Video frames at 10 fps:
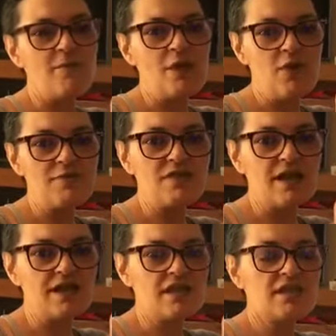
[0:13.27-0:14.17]
my
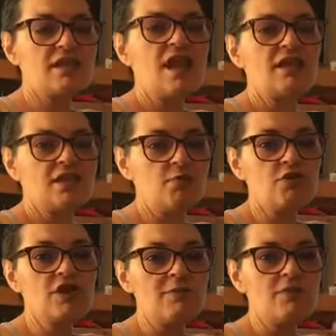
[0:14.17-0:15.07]
website is
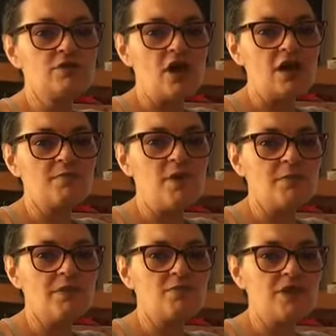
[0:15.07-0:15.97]

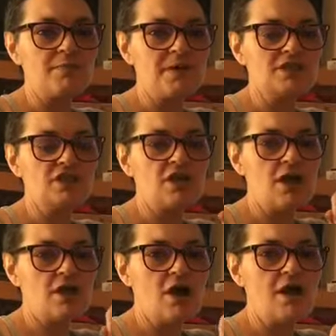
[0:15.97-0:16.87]

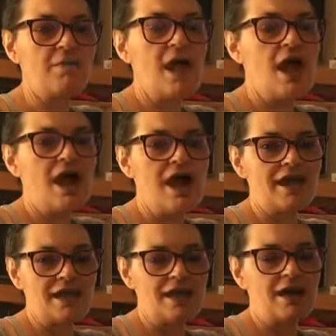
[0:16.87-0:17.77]
www.barbiewithabudget.com. I,
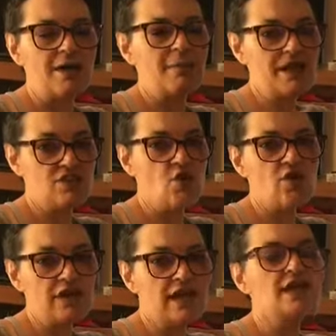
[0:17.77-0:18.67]
uh, my
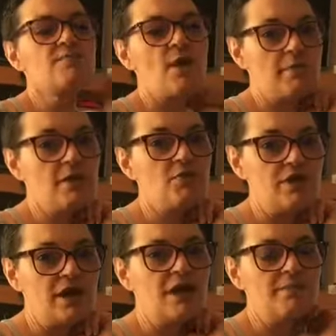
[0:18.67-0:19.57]
store is Barbie
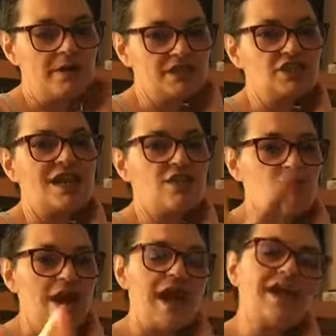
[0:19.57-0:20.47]
with a Budget. That's
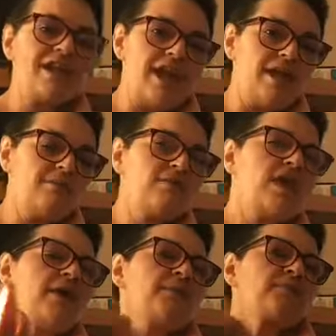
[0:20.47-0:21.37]
why I named
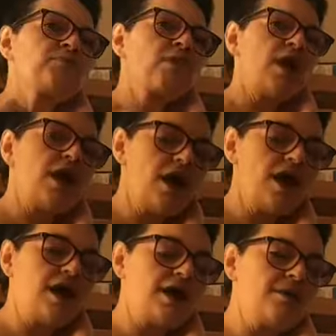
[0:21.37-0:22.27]

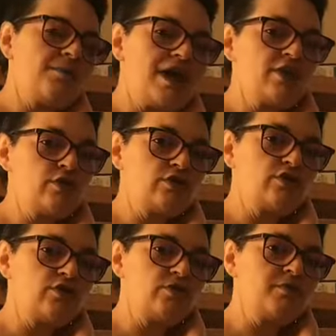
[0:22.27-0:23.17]
uh, my
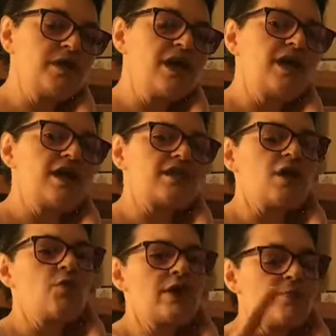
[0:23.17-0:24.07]
YouTube because I
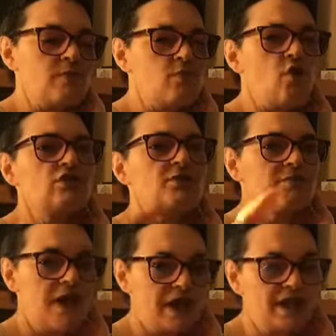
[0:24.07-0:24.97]
want to promote
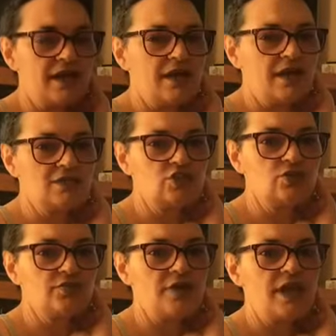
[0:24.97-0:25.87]
my uh,
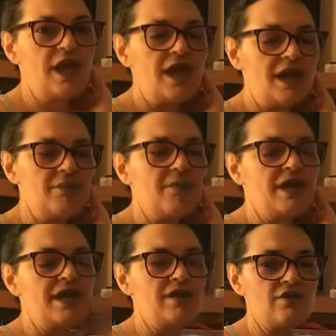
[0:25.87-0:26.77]
jewelry and
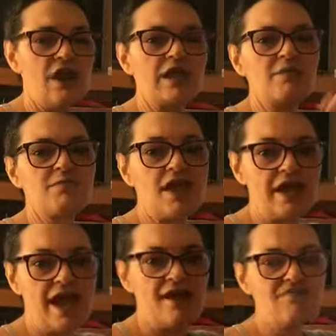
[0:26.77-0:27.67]
my other items I
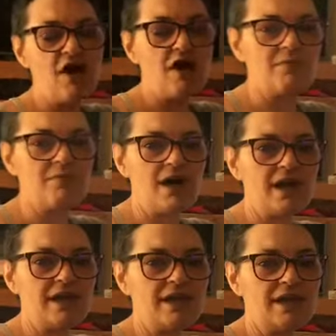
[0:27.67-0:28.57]
have on my
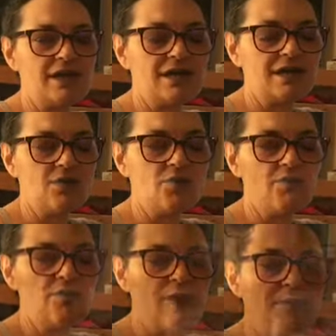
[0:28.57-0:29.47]
website. Uh,
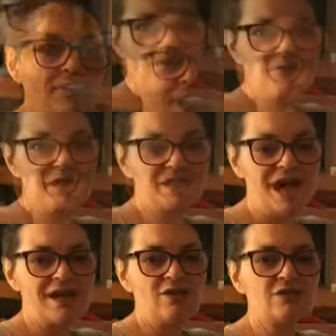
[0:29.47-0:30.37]
Hi, welcome to my
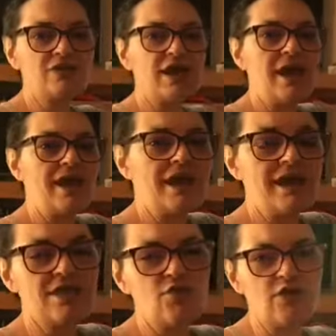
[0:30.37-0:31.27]
channel. Today
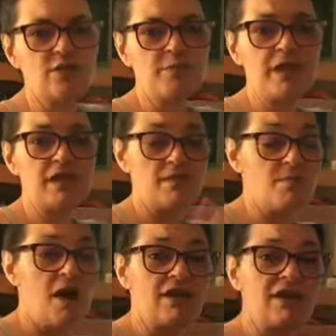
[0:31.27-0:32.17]
is going to be a
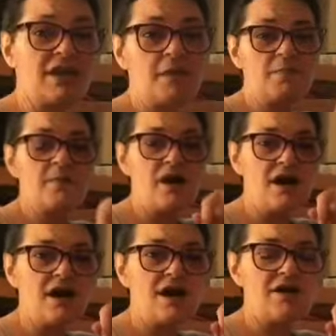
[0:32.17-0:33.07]
small clip
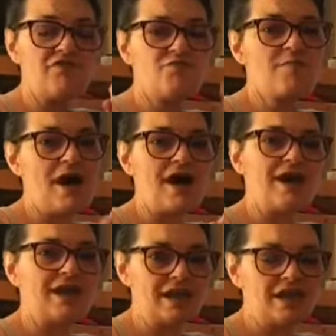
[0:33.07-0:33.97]
of my
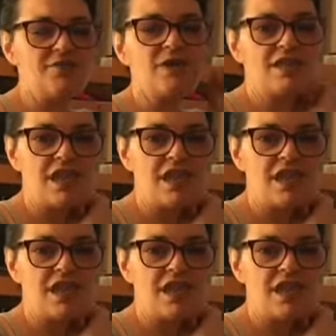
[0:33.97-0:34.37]
earrings